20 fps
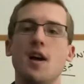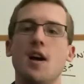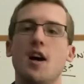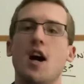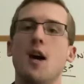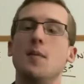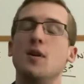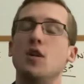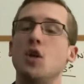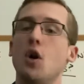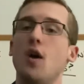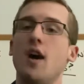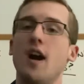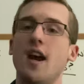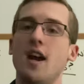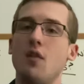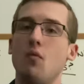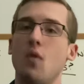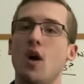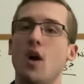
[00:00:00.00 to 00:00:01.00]
and go
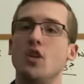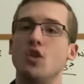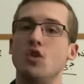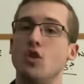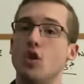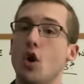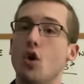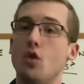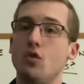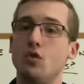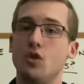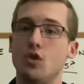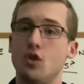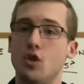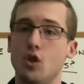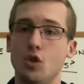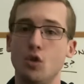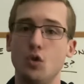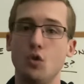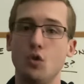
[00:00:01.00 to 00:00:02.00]
ahead and watch those
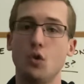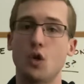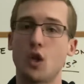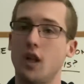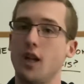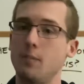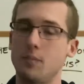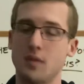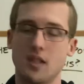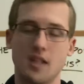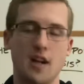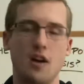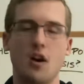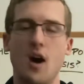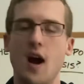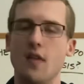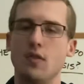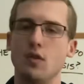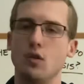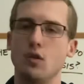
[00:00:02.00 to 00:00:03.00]
two clips that are
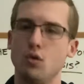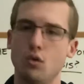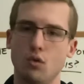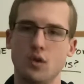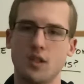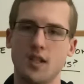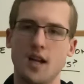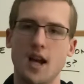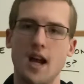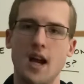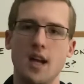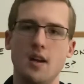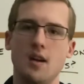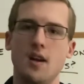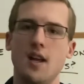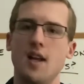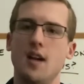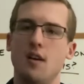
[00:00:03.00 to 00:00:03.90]
on the Google slide.